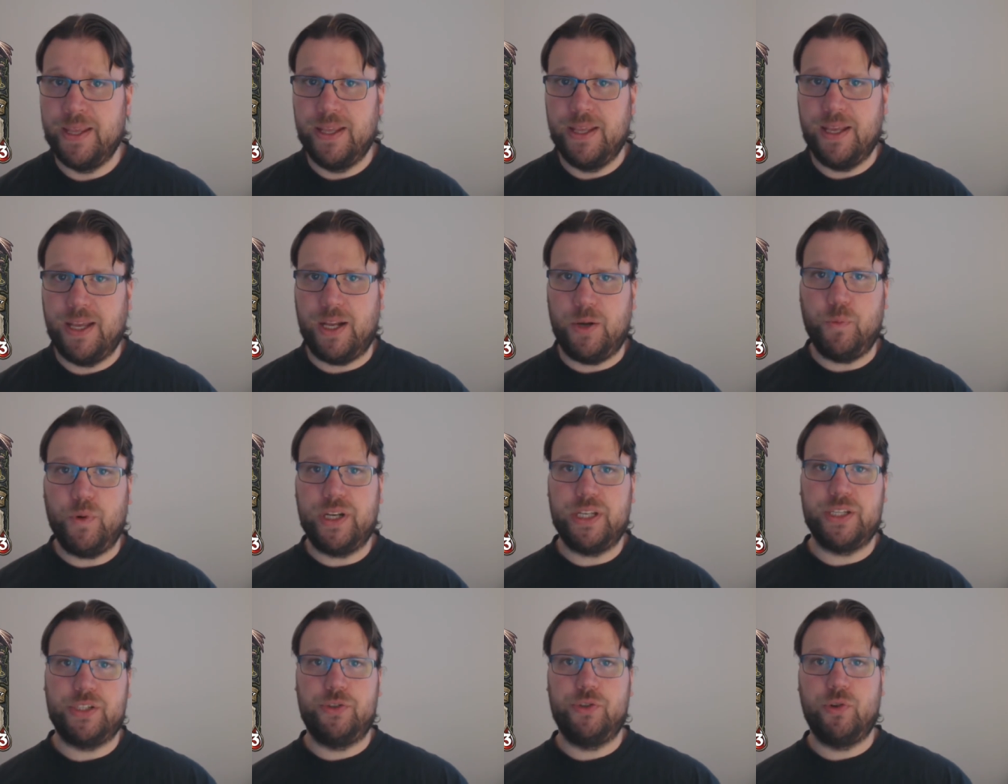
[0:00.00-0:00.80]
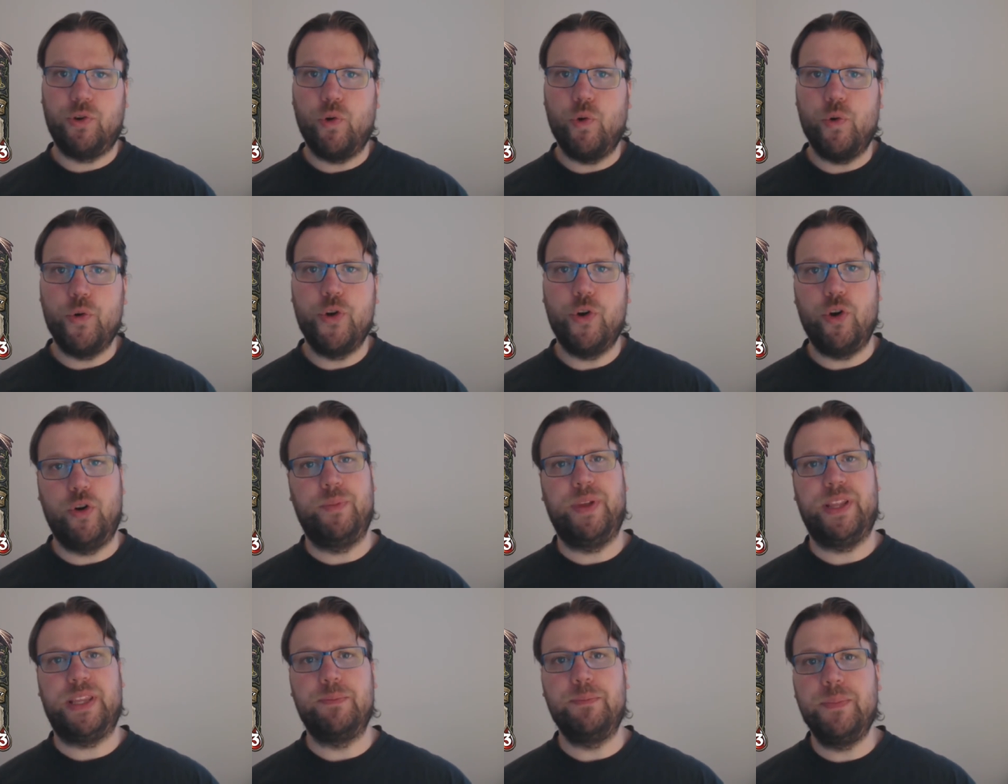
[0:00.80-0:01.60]
And what does go
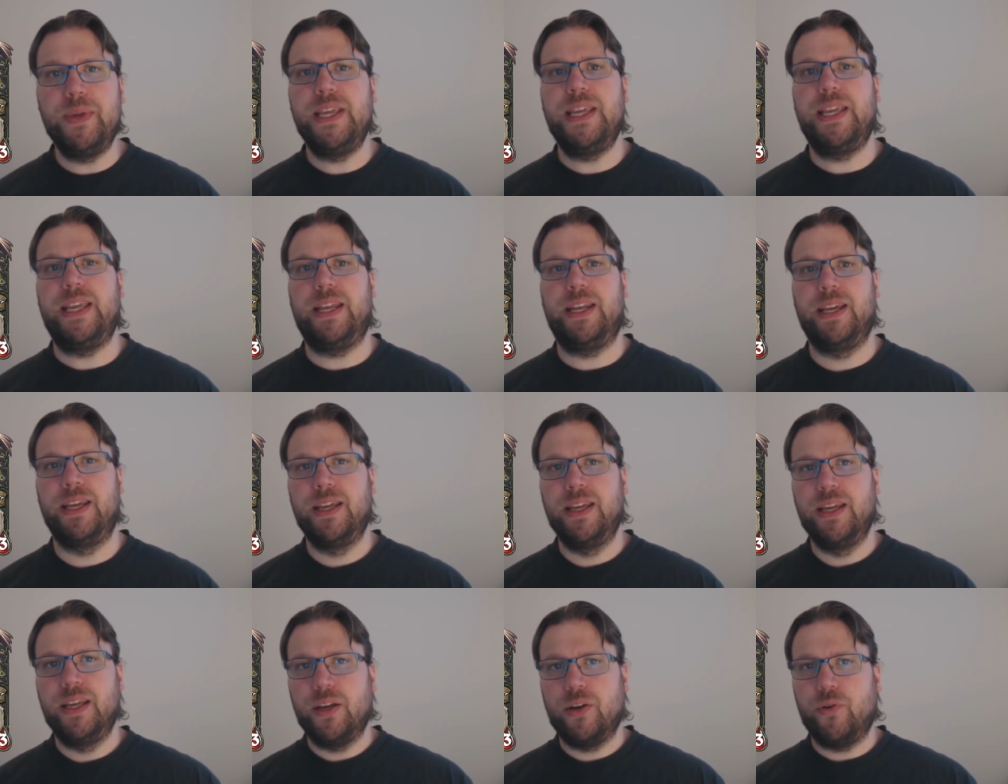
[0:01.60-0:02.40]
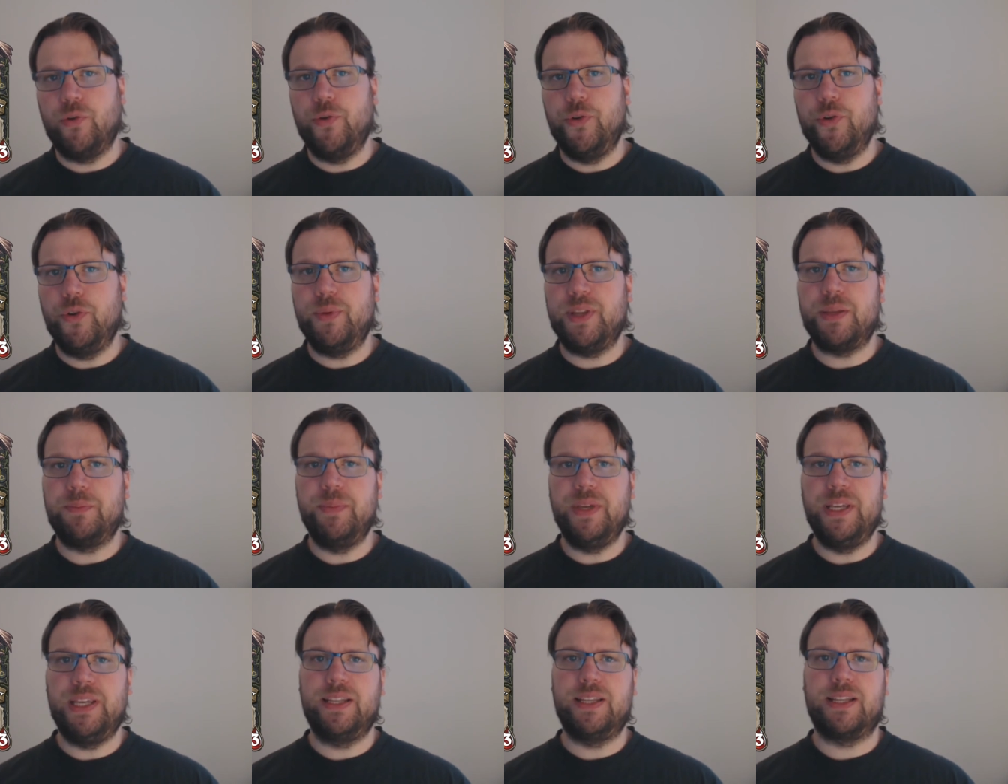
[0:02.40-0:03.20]
dormant mean? Go dormant
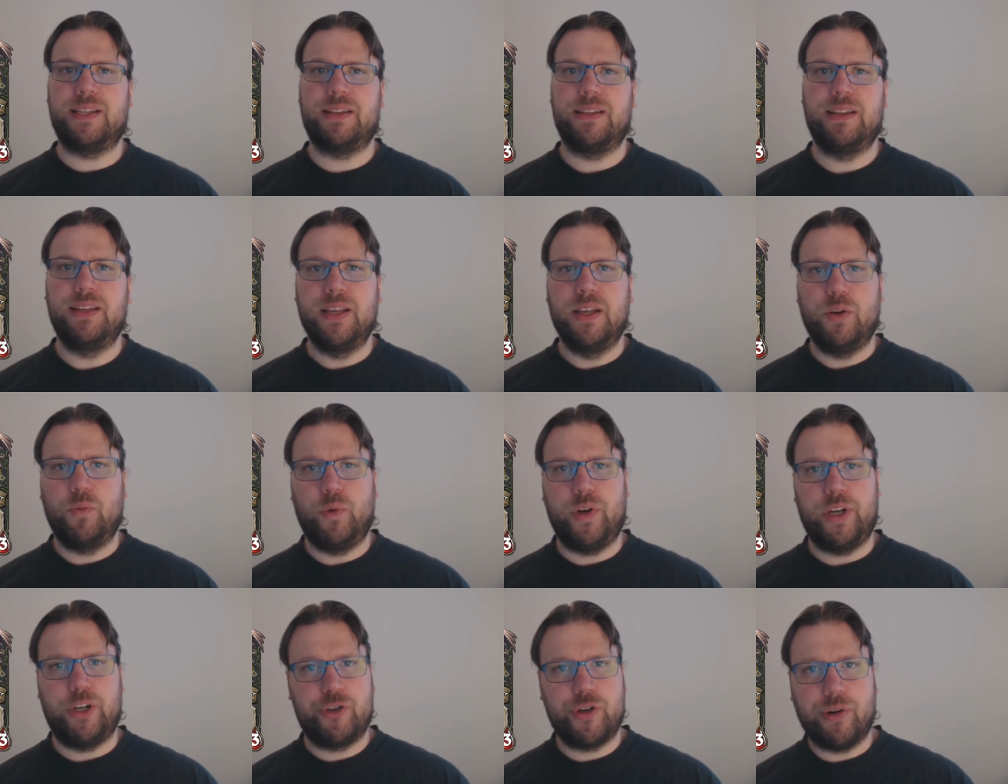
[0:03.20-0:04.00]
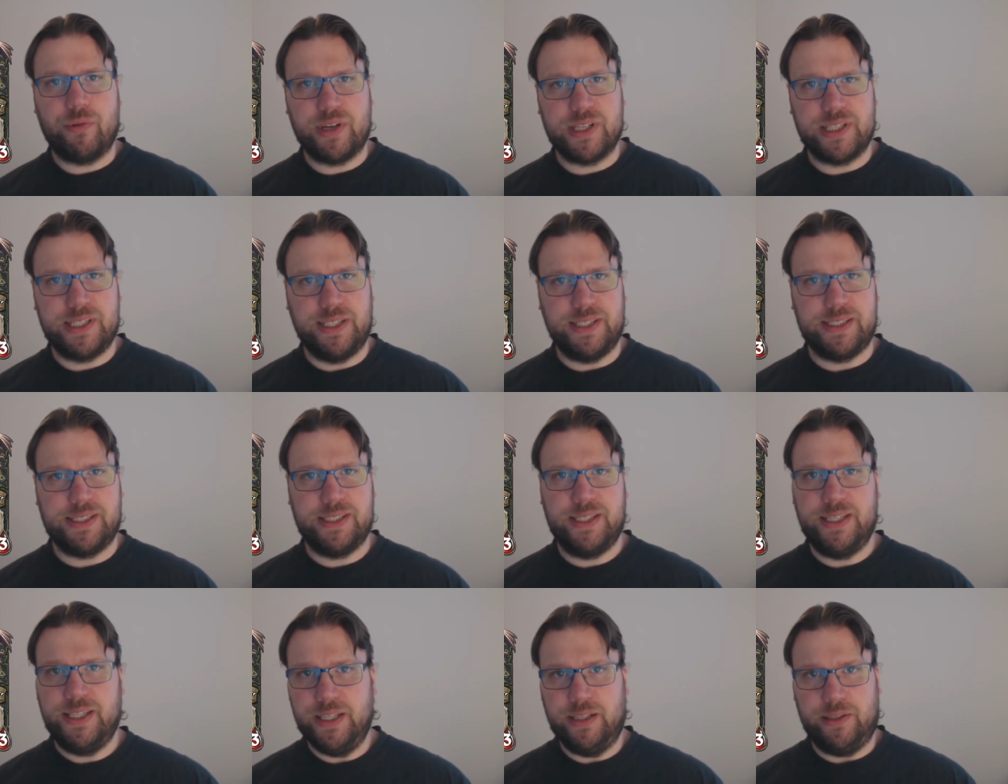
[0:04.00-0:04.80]
mean that when Sherazin is
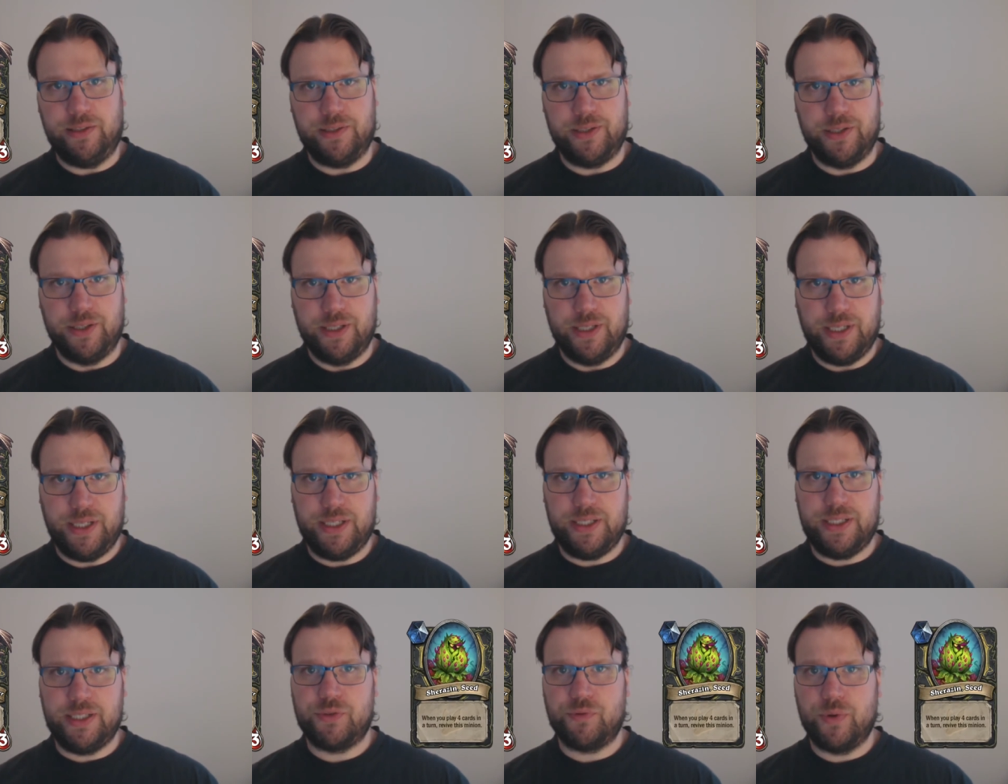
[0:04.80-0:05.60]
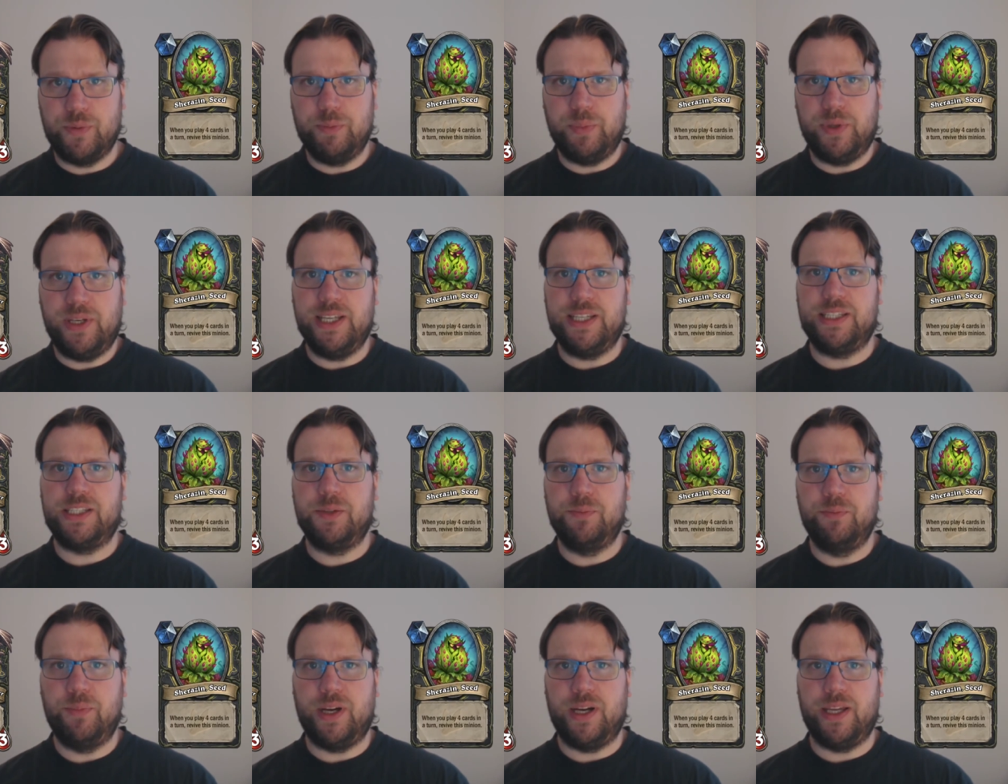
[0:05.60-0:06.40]
killed, it is
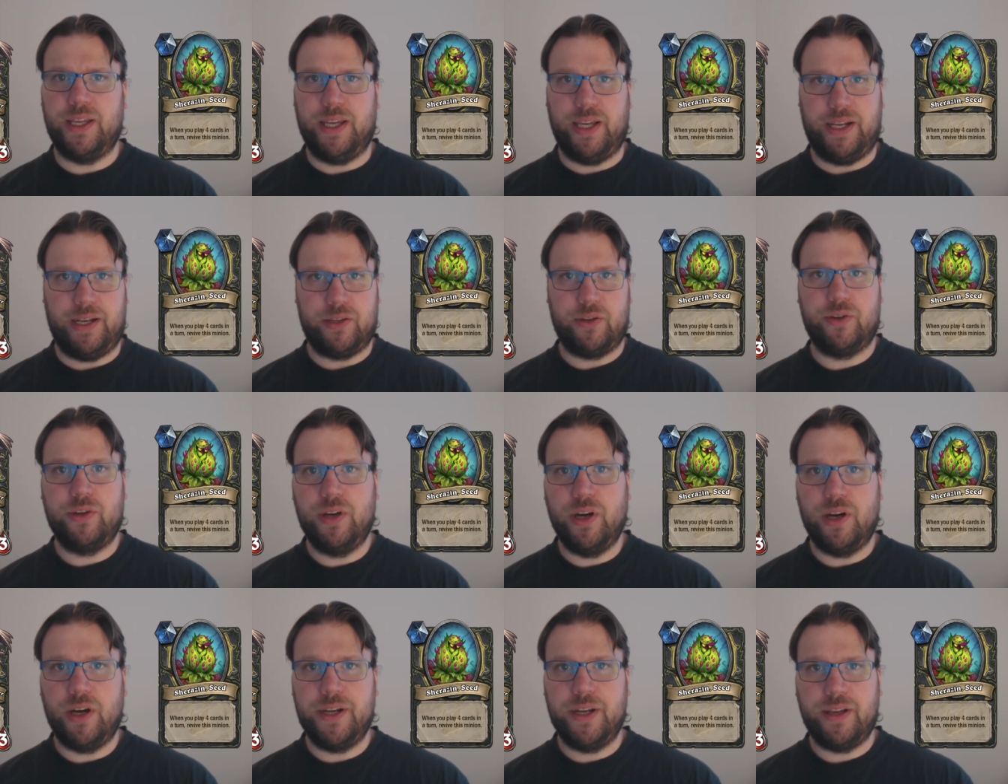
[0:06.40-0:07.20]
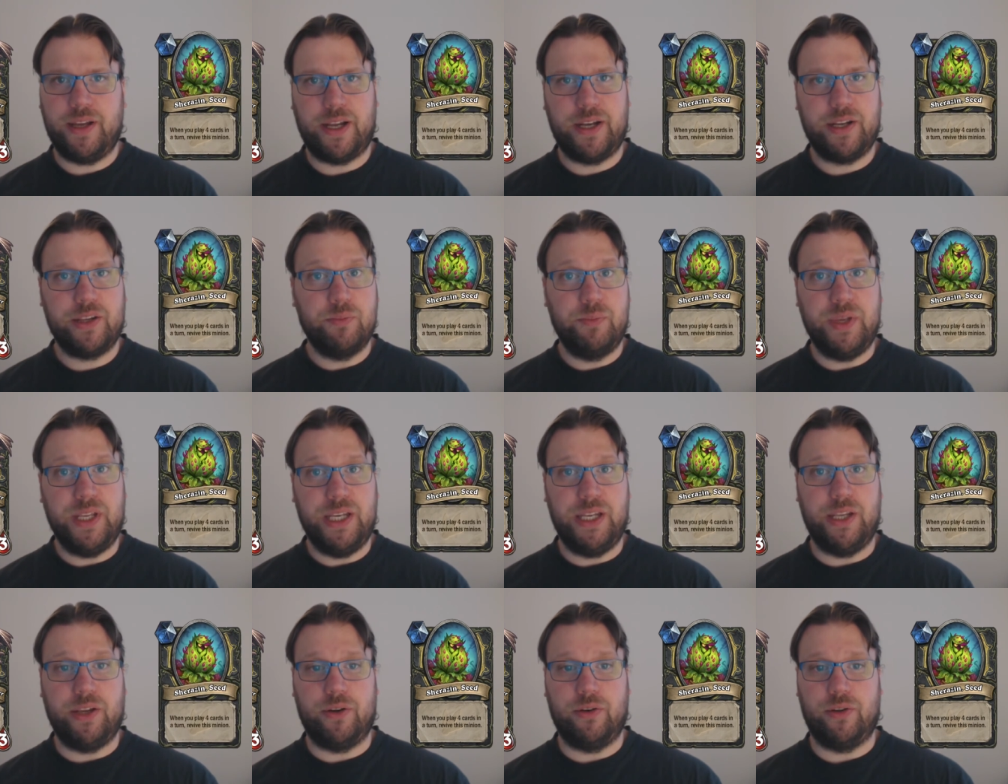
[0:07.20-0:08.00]
replaced by another card, another
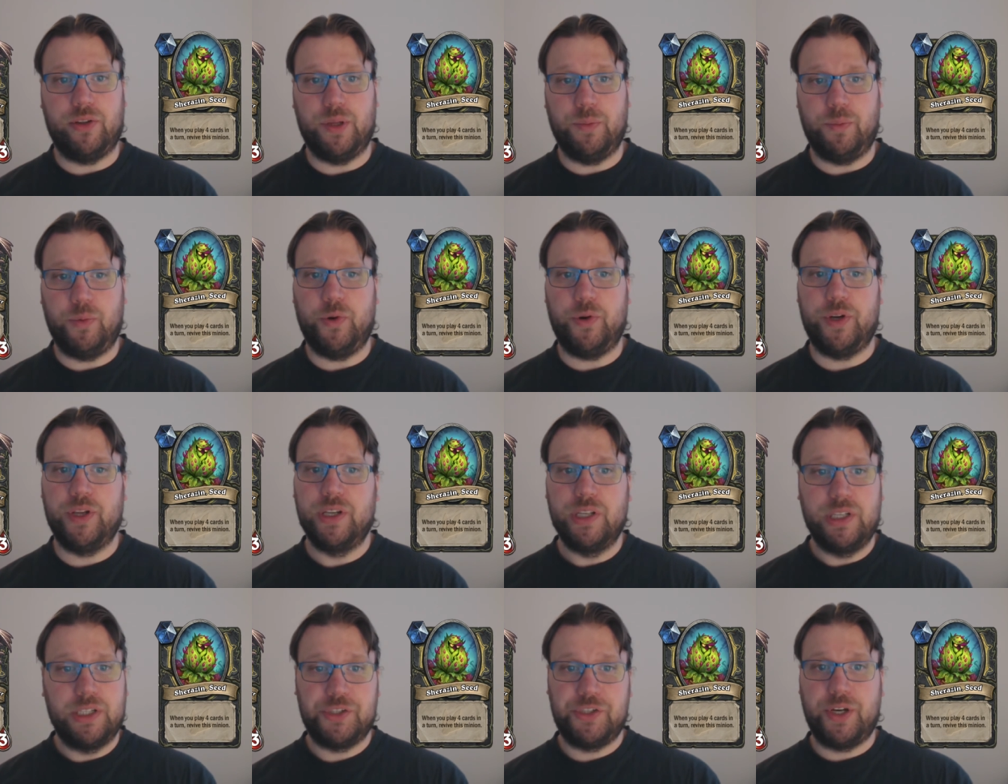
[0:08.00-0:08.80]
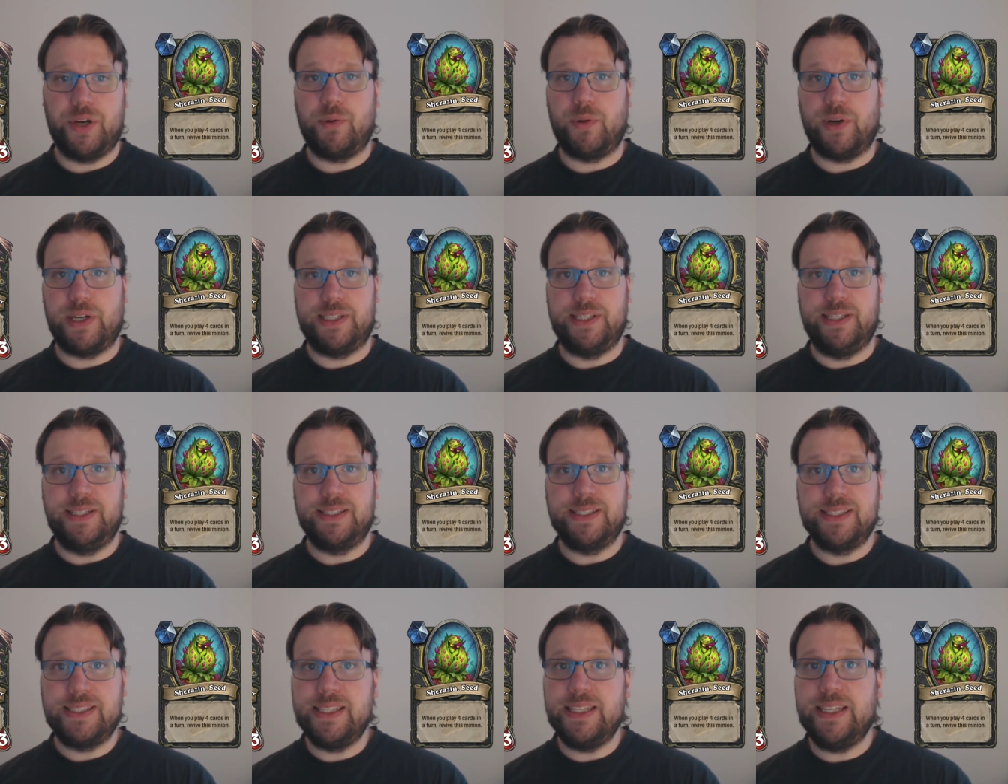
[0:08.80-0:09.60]
minion on the board, Sherazin
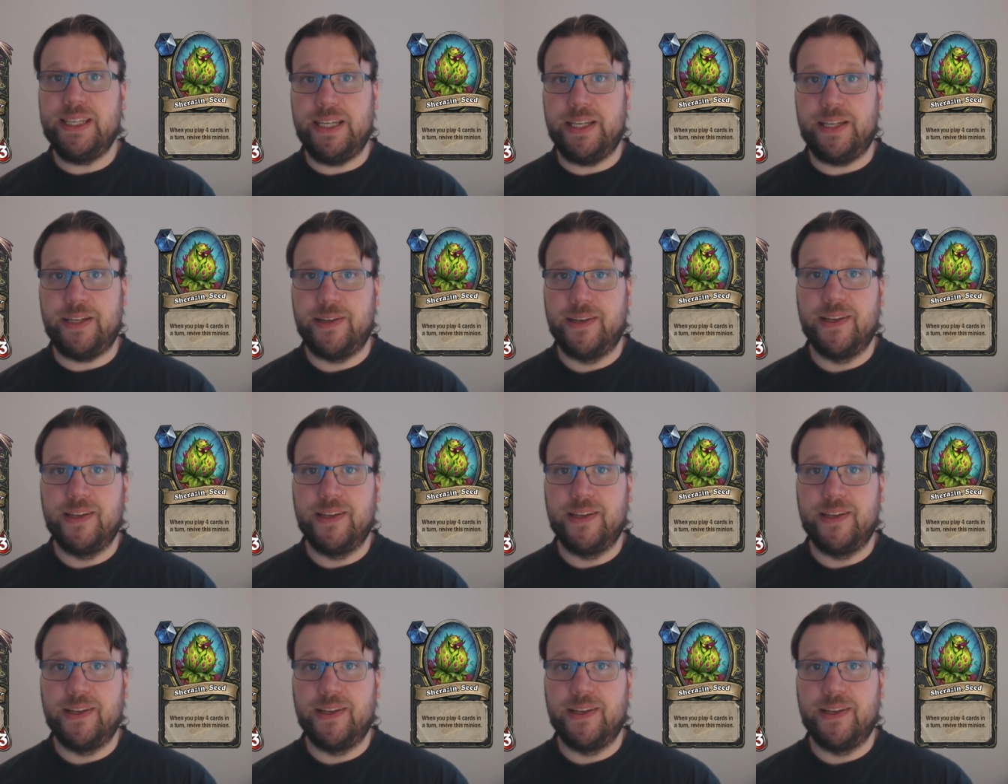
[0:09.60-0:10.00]
Seed.